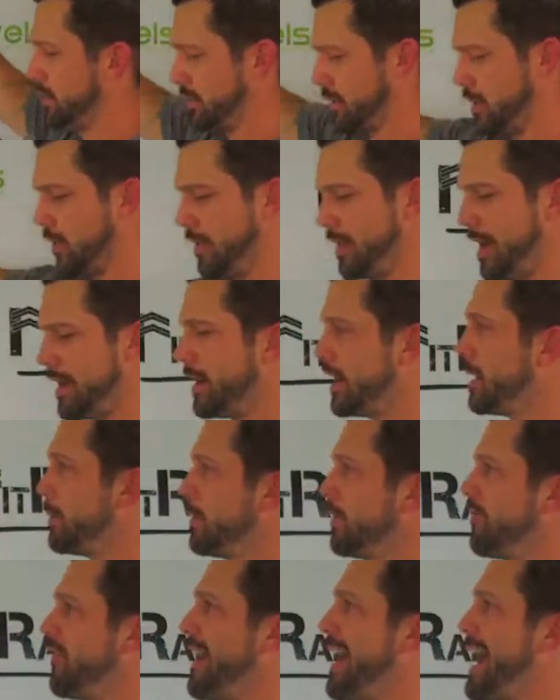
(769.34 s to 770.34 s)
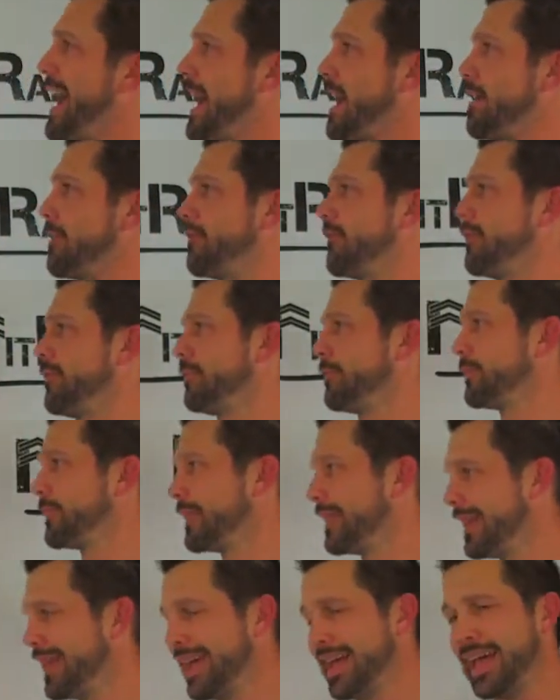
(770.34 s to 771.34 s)
going on to number 5.
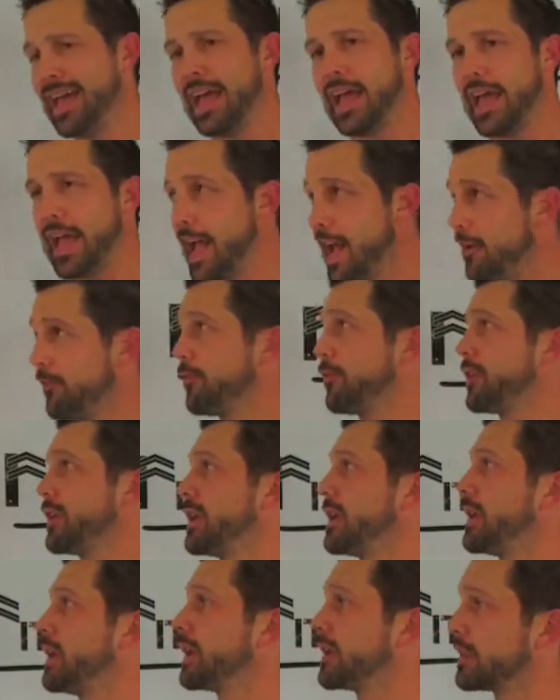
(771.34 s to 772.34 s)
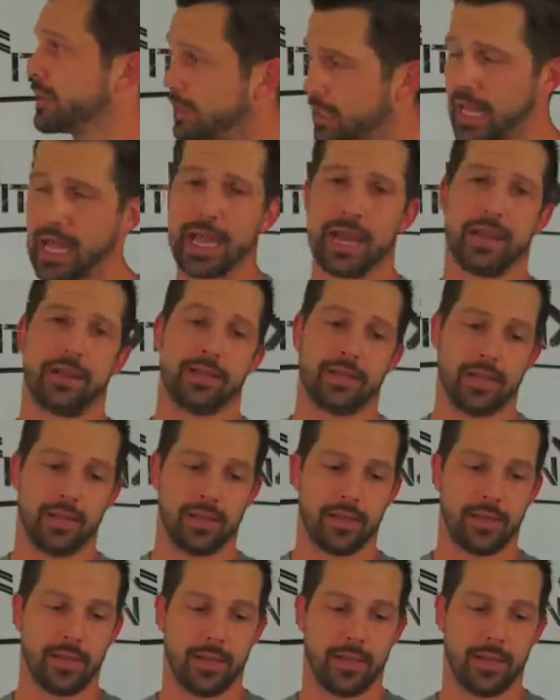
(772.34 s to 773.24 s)
Every client